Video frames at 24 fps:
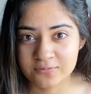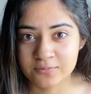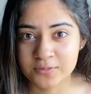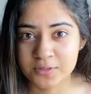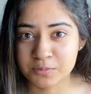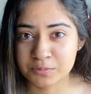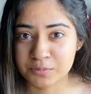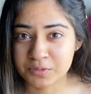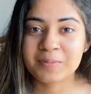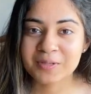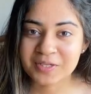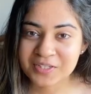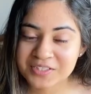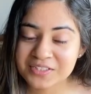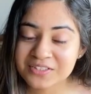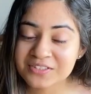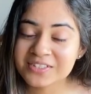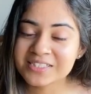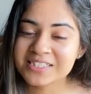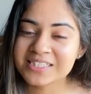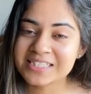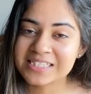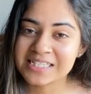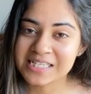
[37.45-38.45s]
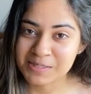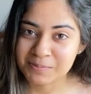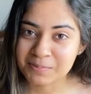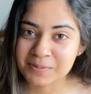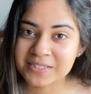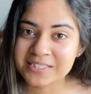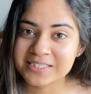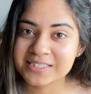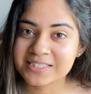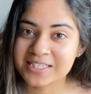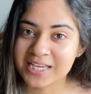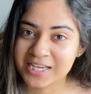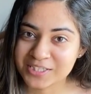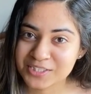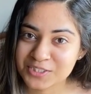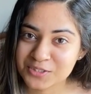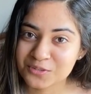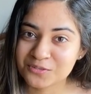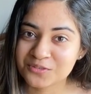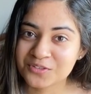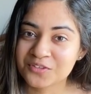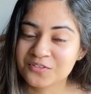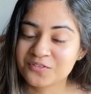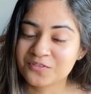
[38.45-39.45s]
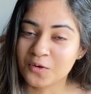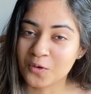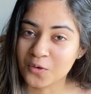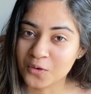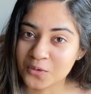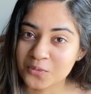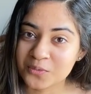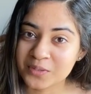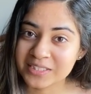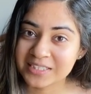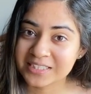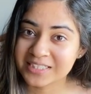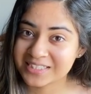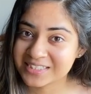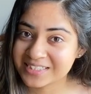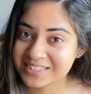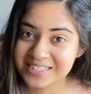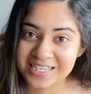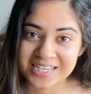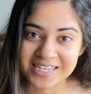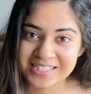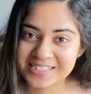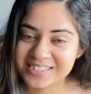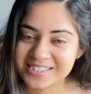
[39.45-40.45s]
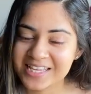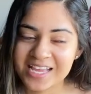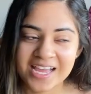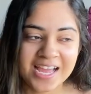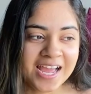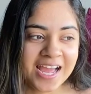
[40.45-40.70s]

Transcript: but because of the sleeping schedule we're following these days,